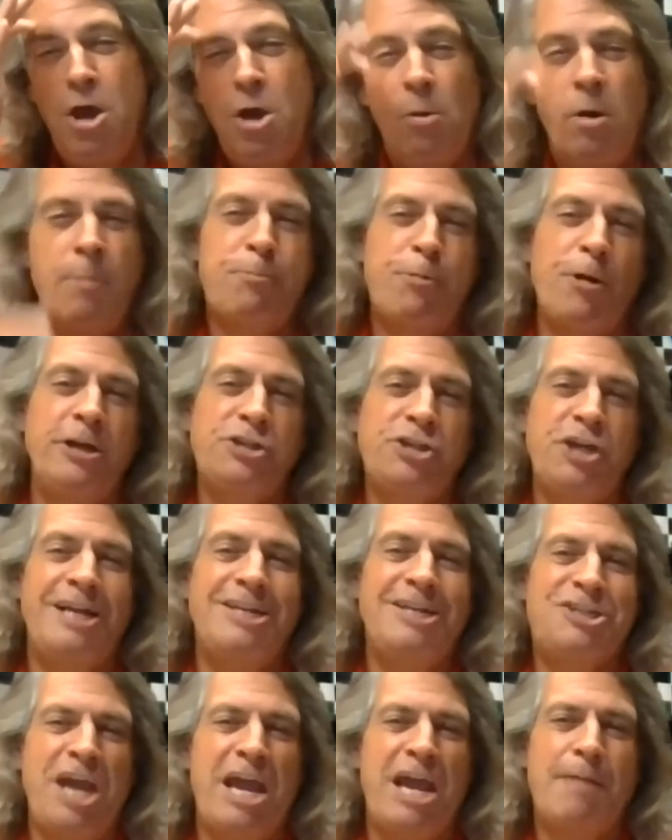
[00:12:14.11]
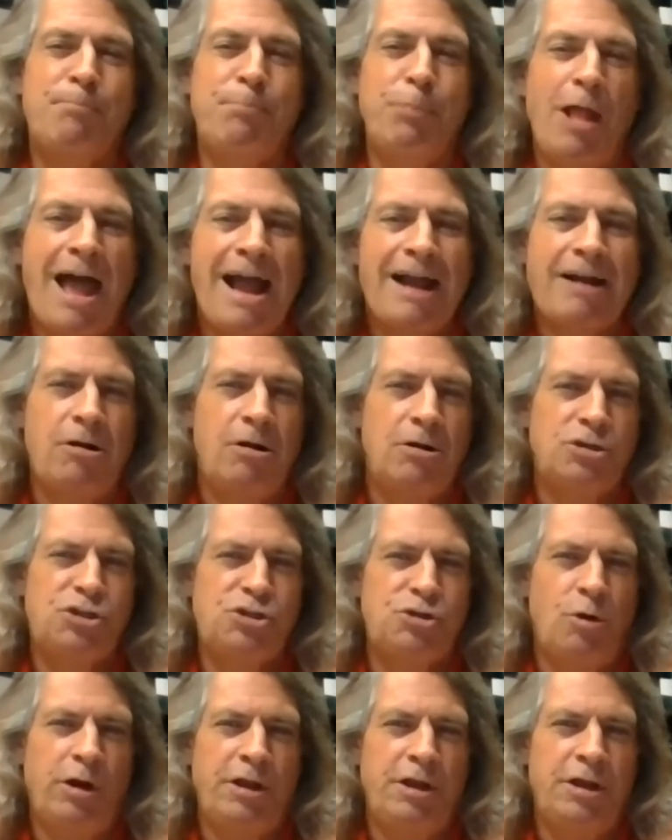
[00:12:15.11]
We appreciate Jake Blackhurst
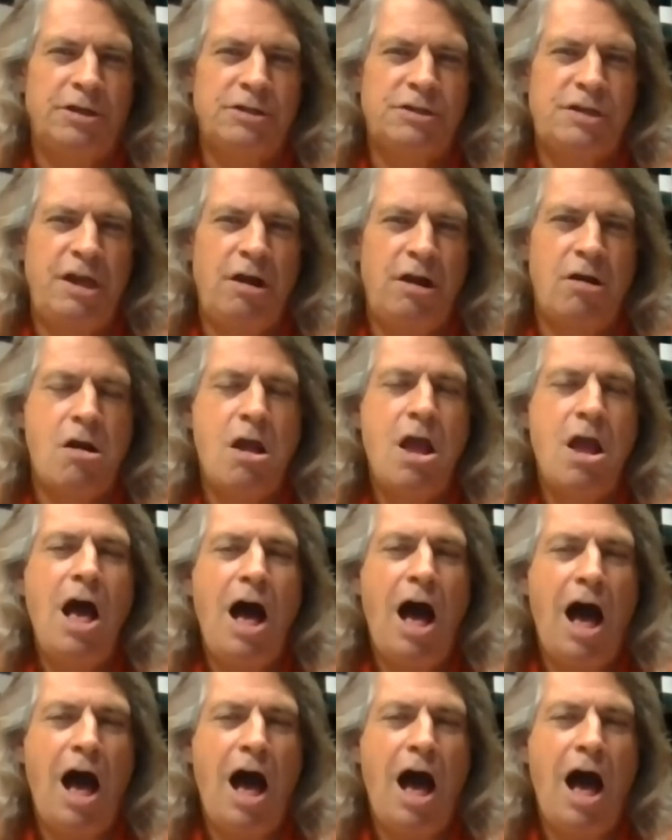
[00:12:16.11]
joining us here